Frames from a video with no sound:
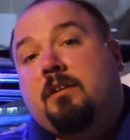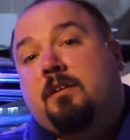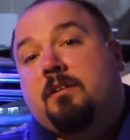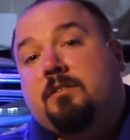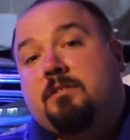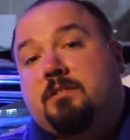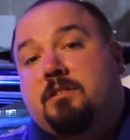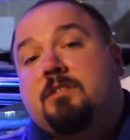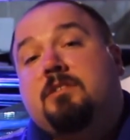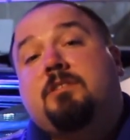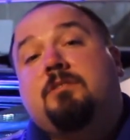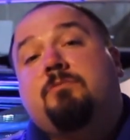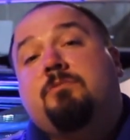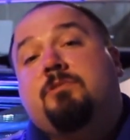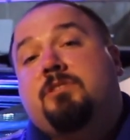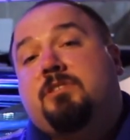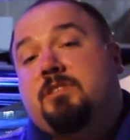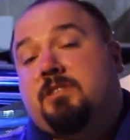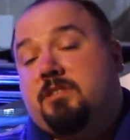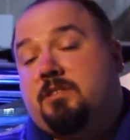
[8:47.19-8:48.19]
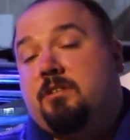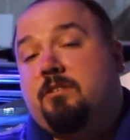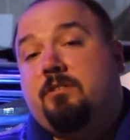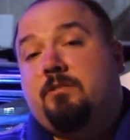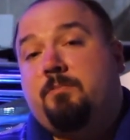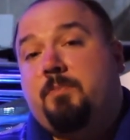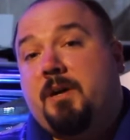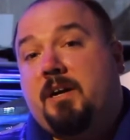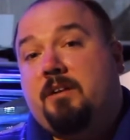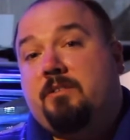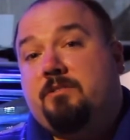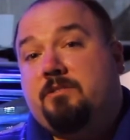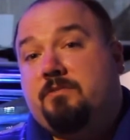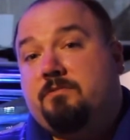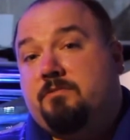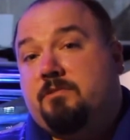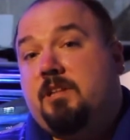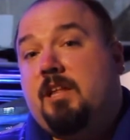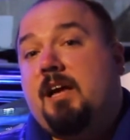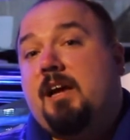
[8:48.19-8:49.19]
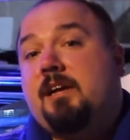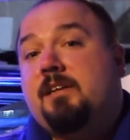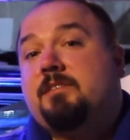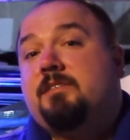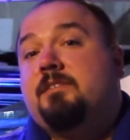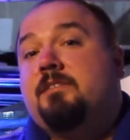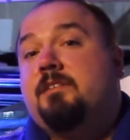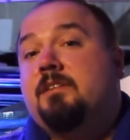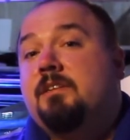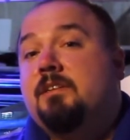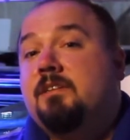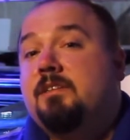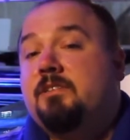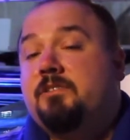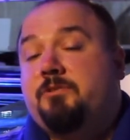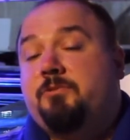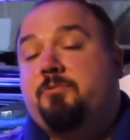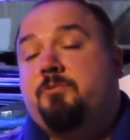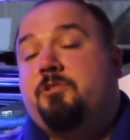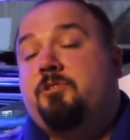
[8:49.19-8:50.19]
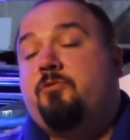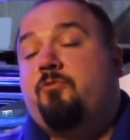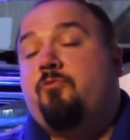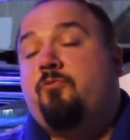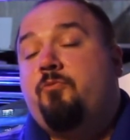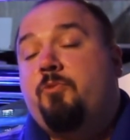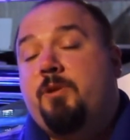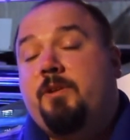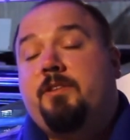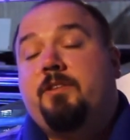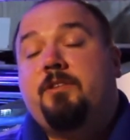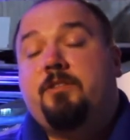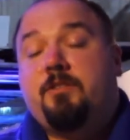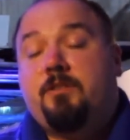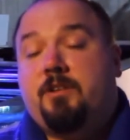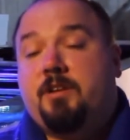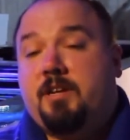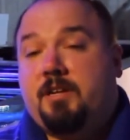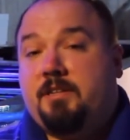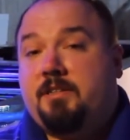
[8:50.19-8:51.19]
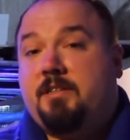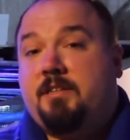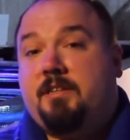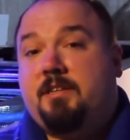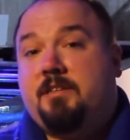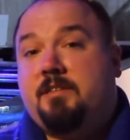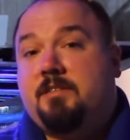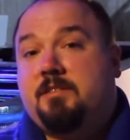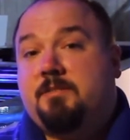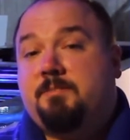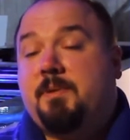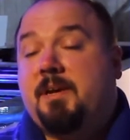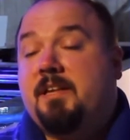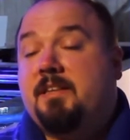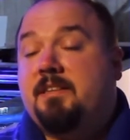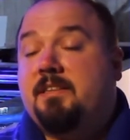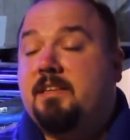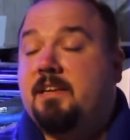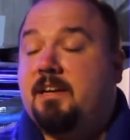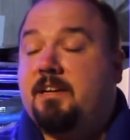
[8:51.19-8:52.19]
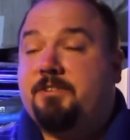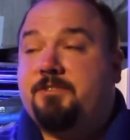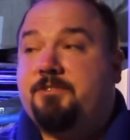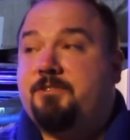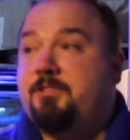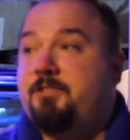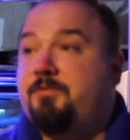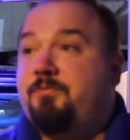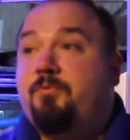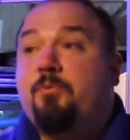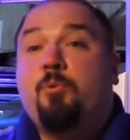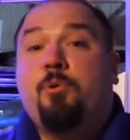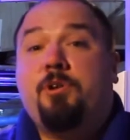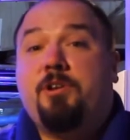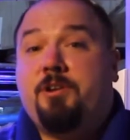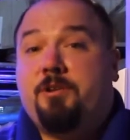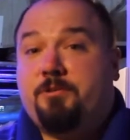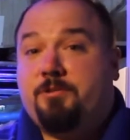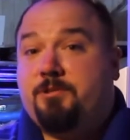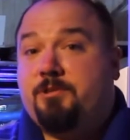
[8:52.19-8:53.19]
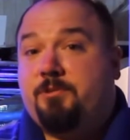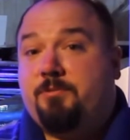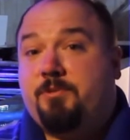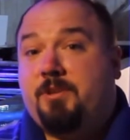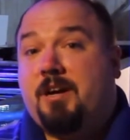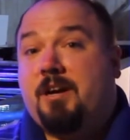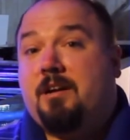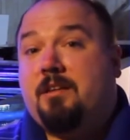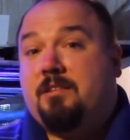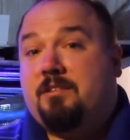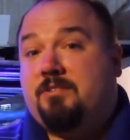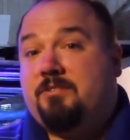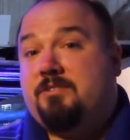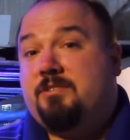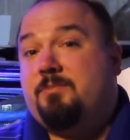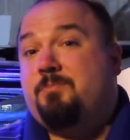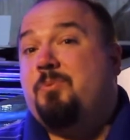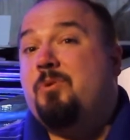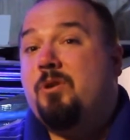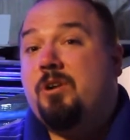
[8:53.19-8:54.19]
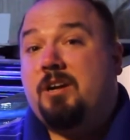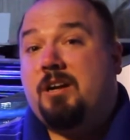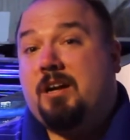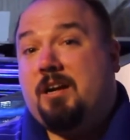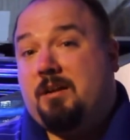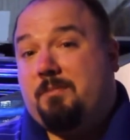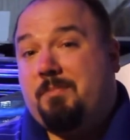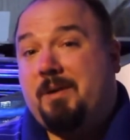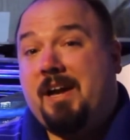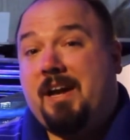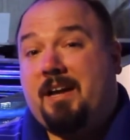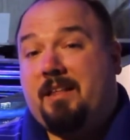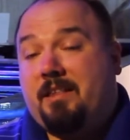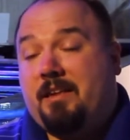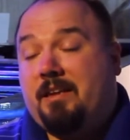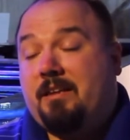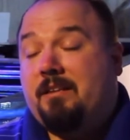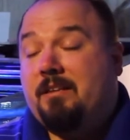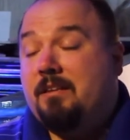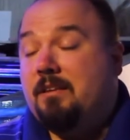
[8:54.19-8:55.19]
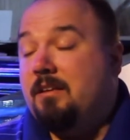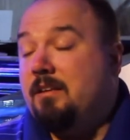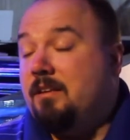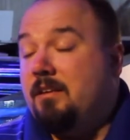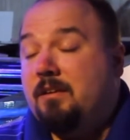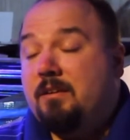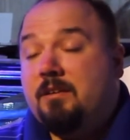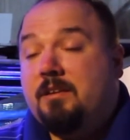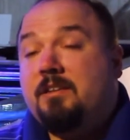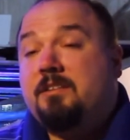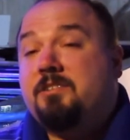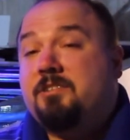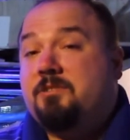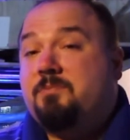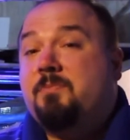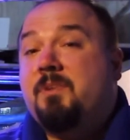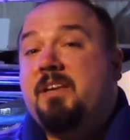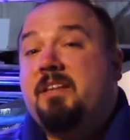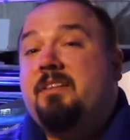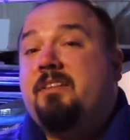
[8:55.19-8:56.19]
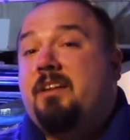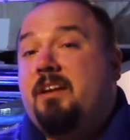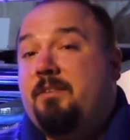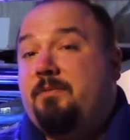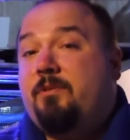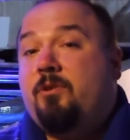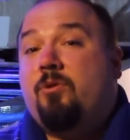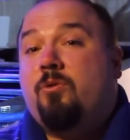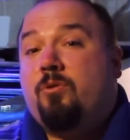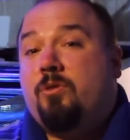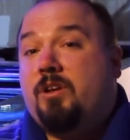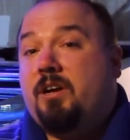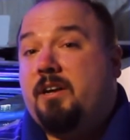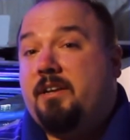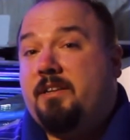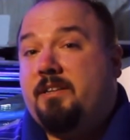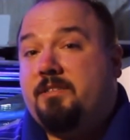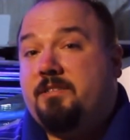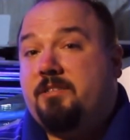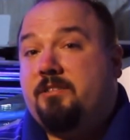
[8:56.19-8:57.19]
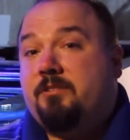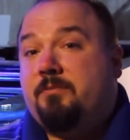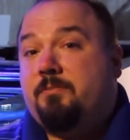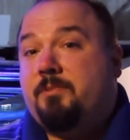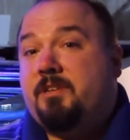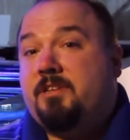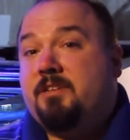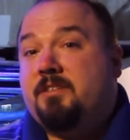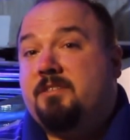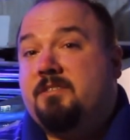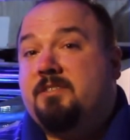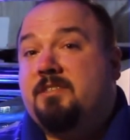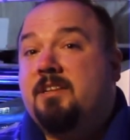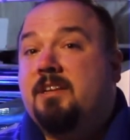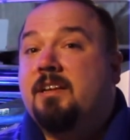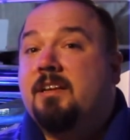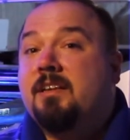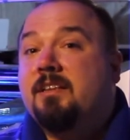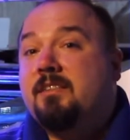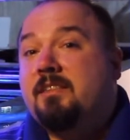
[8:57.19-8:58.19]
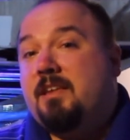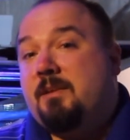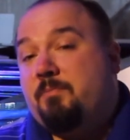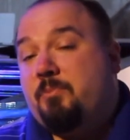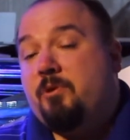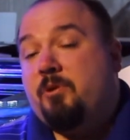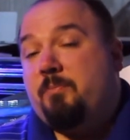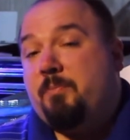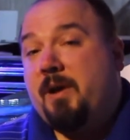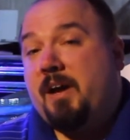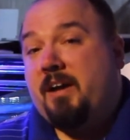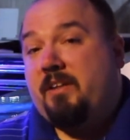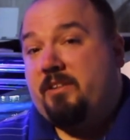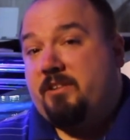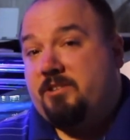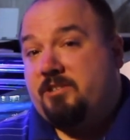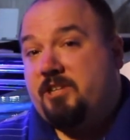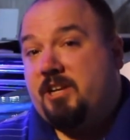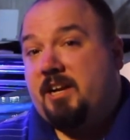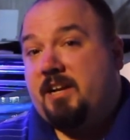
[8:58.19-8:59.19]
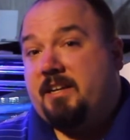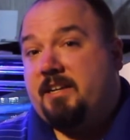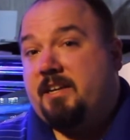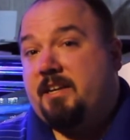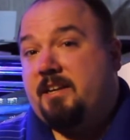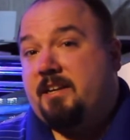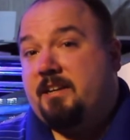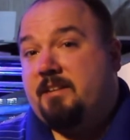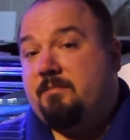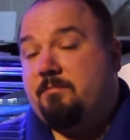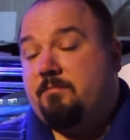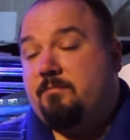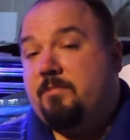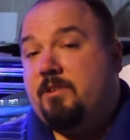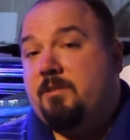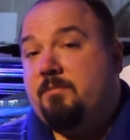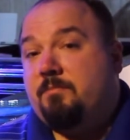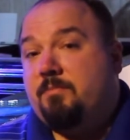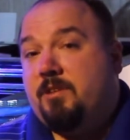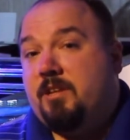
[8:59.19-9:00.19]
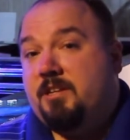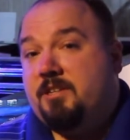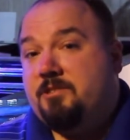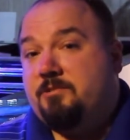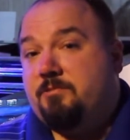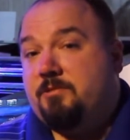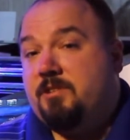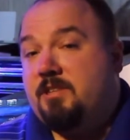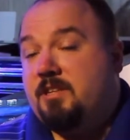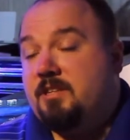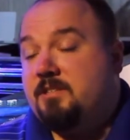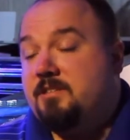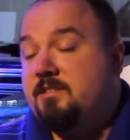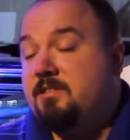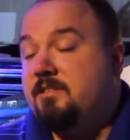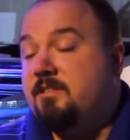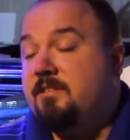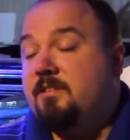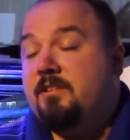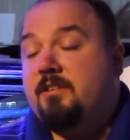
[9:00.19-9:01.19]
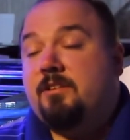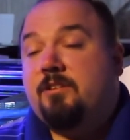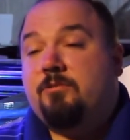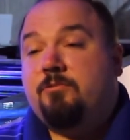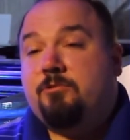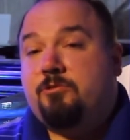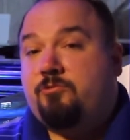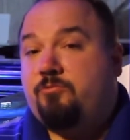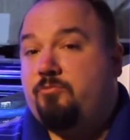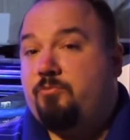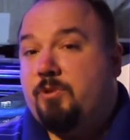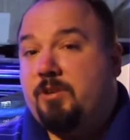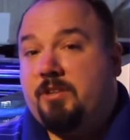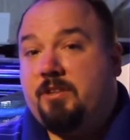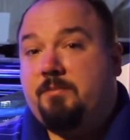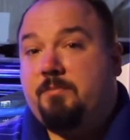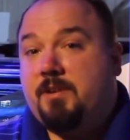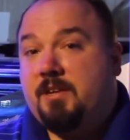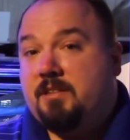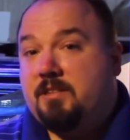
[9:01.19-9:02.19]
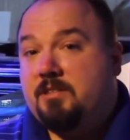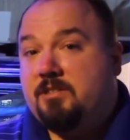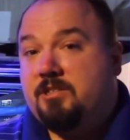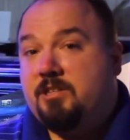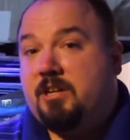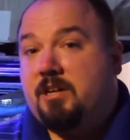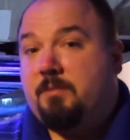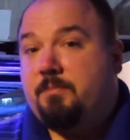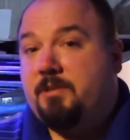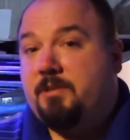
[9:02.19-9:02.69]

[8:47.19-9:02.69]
Since it was 600 pounds of glass, this was a really good idea to spend the extra $40 or so to put it on a pallet. It just made life a whole lot easier because they put a pallet jack in place with this, which really made the job